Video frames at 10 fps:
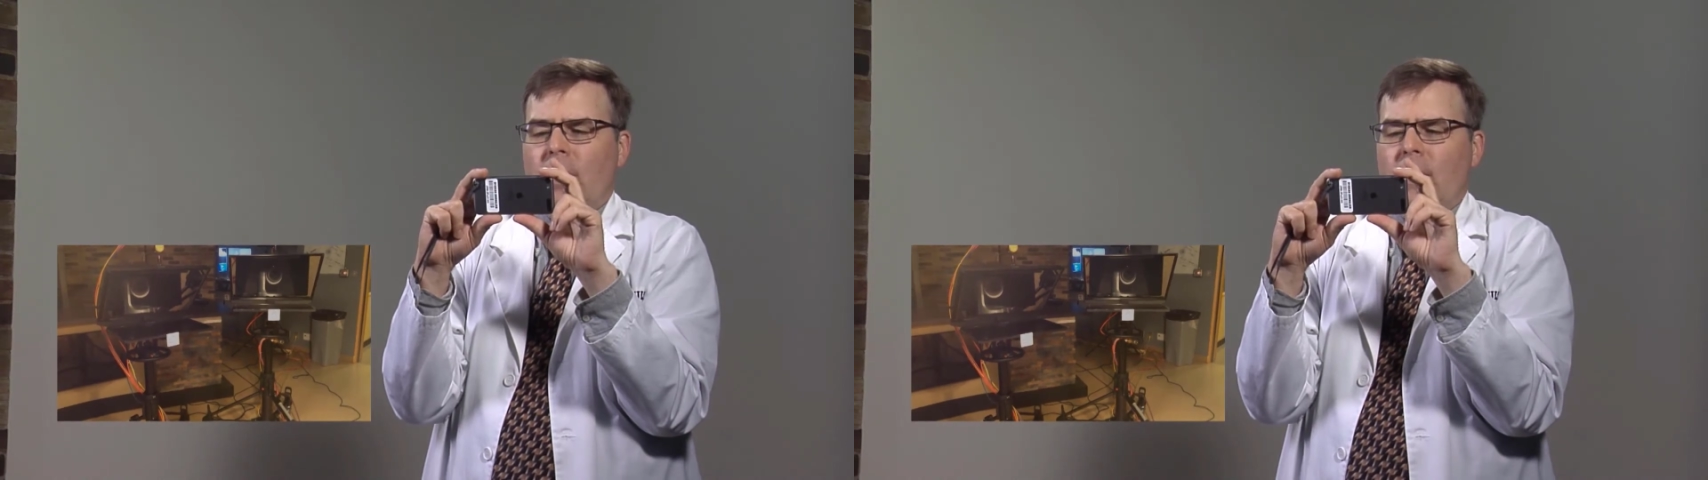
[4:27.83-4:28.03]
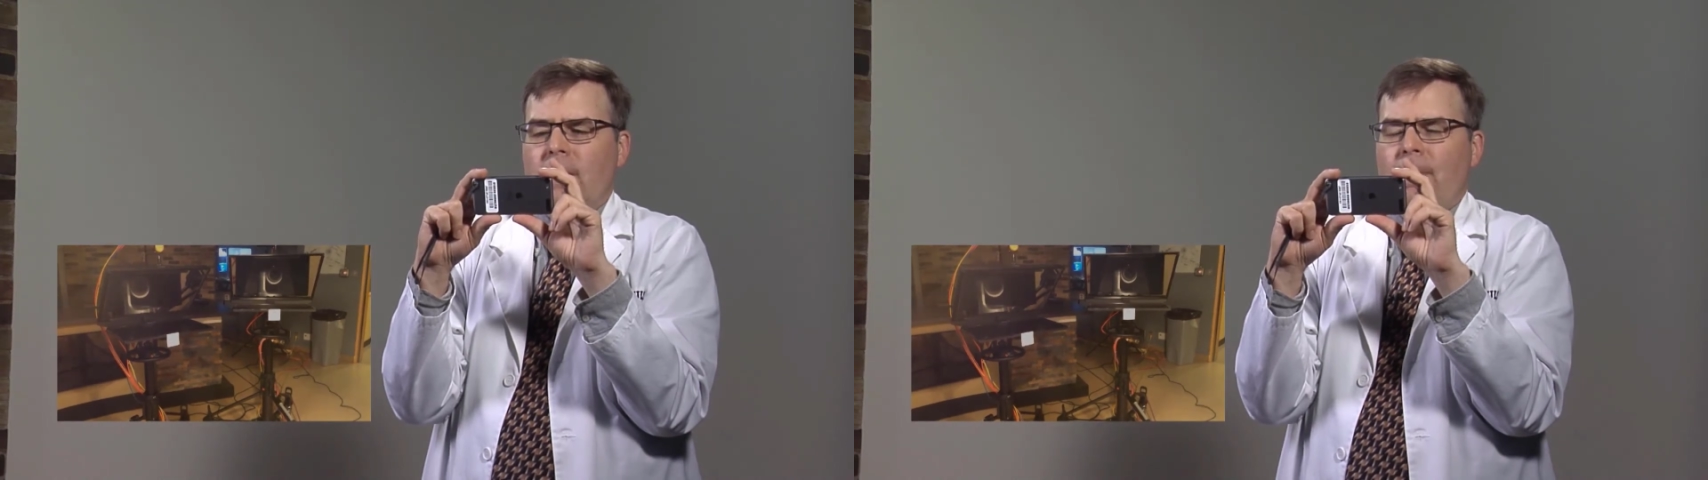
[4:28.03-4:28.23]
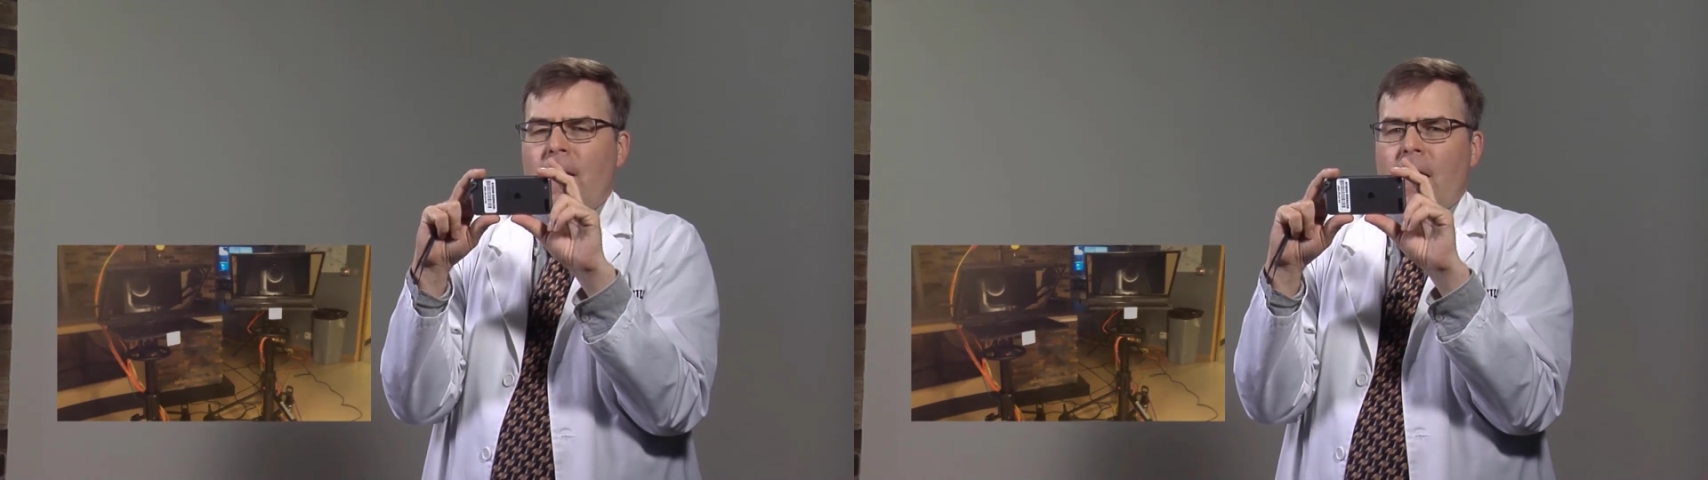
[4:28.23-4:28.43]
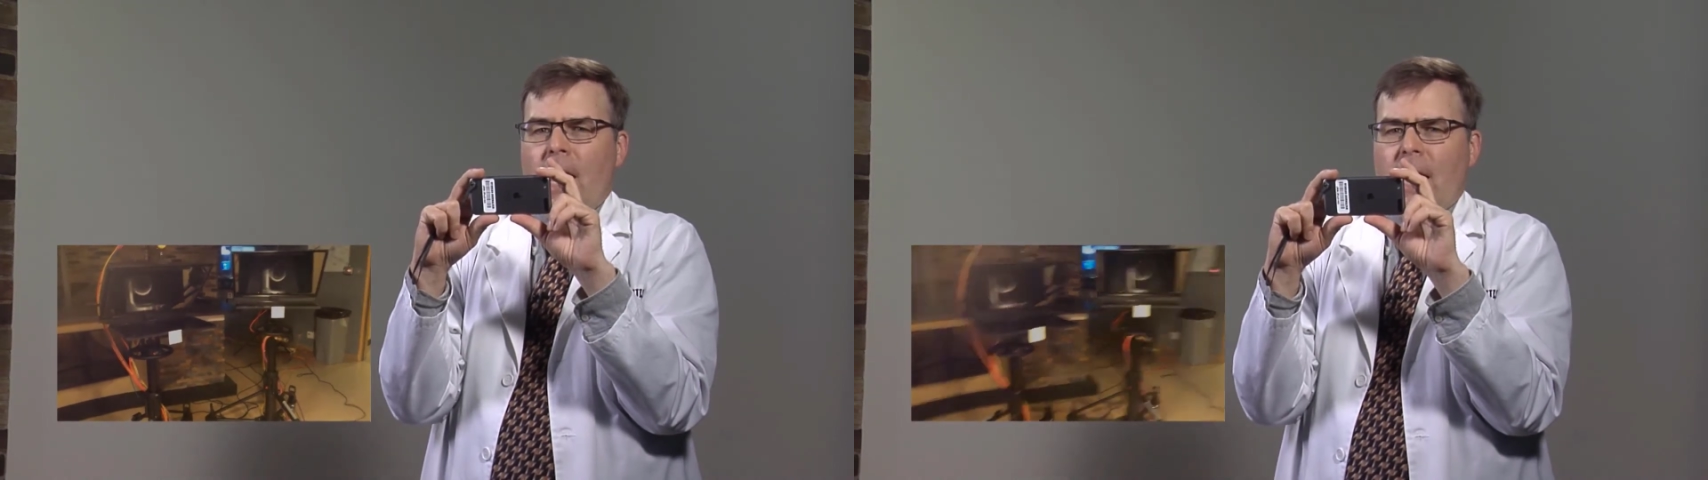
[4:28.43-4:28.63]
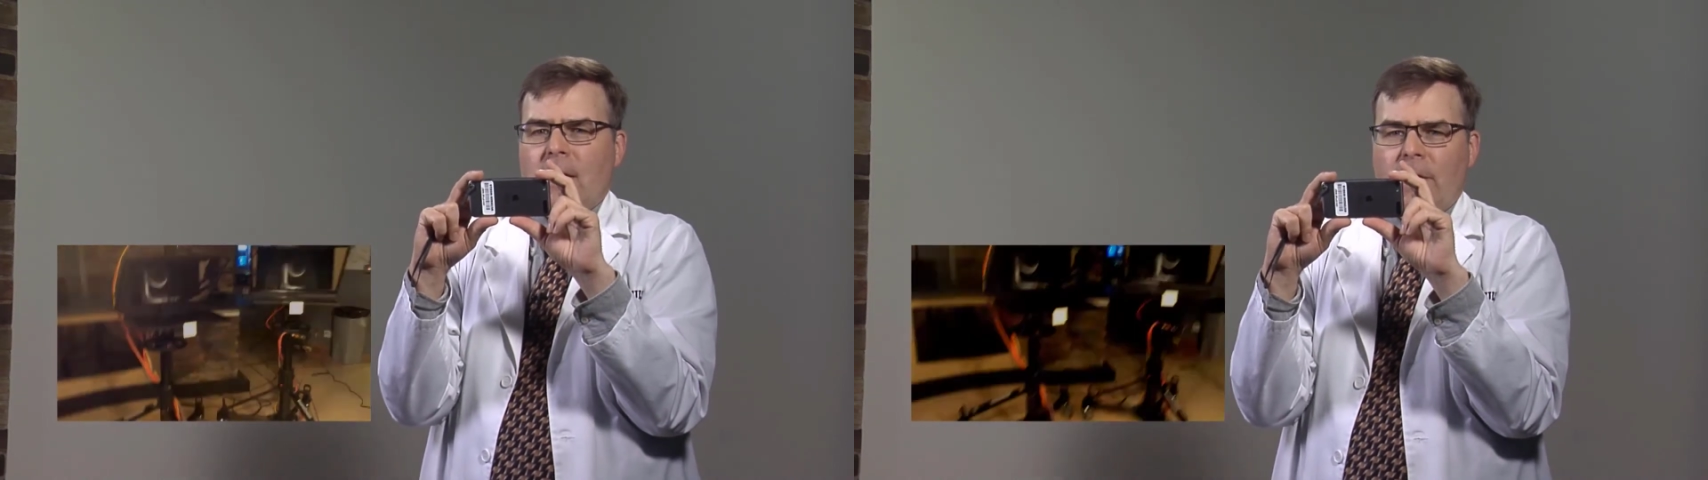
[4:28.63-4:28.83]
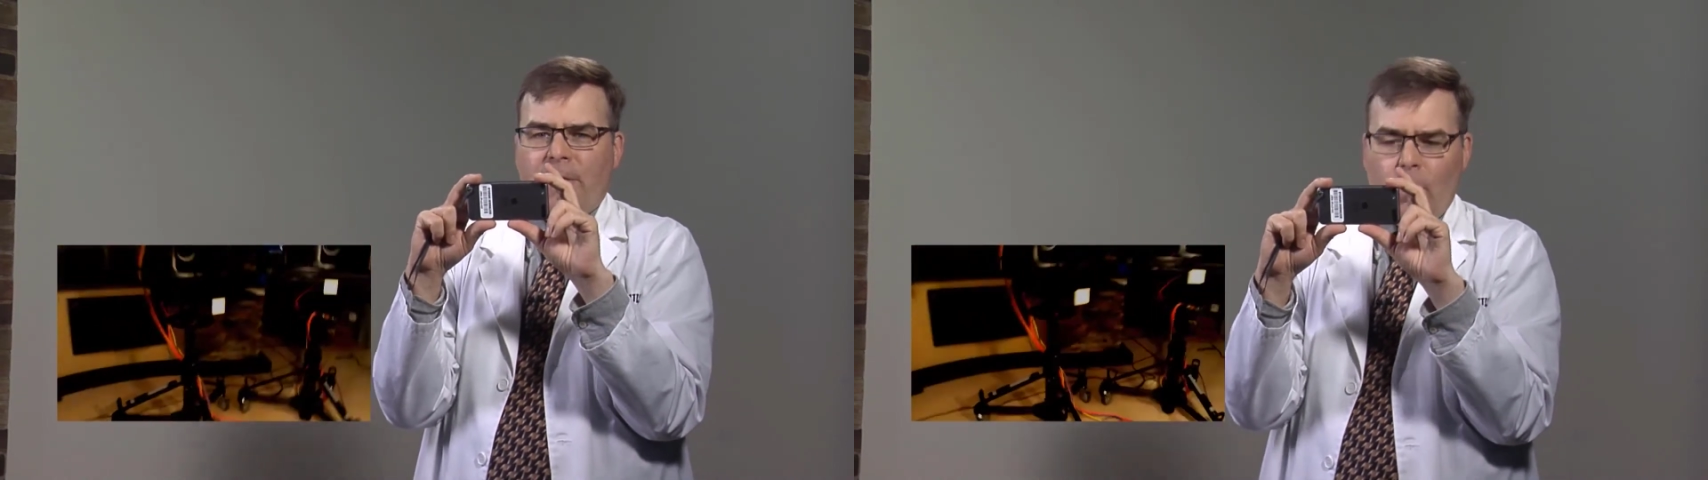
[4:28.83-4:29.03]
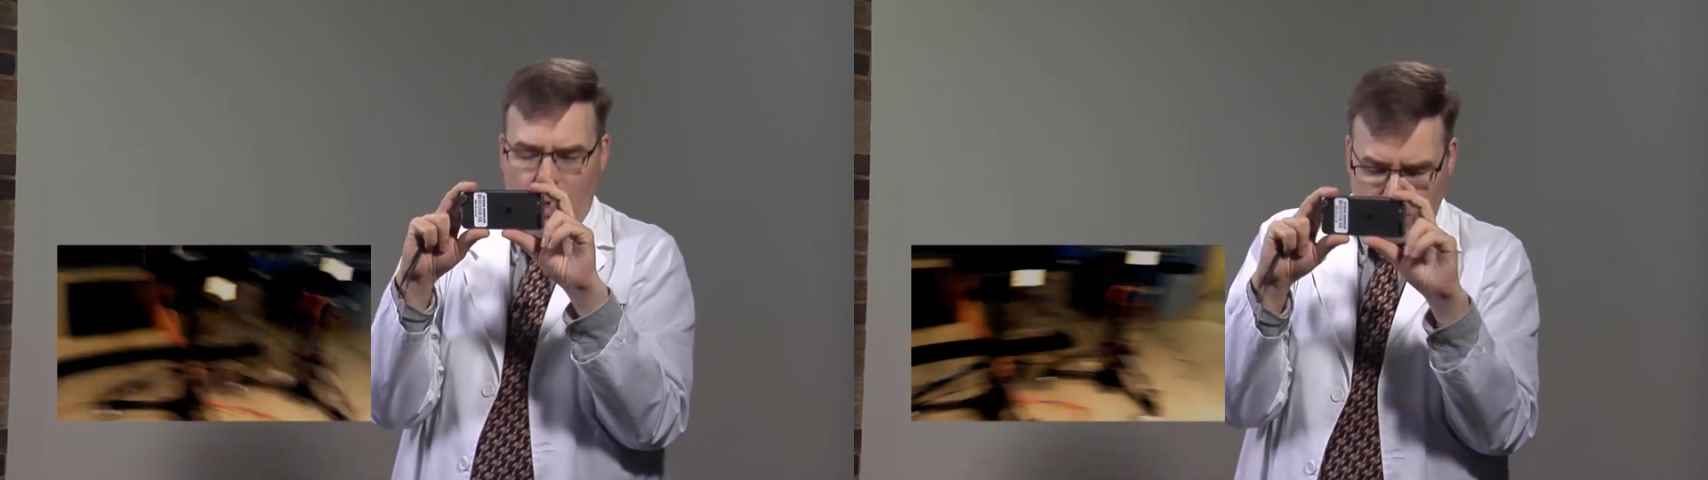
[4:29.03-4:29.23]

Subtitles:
it. And then if I want the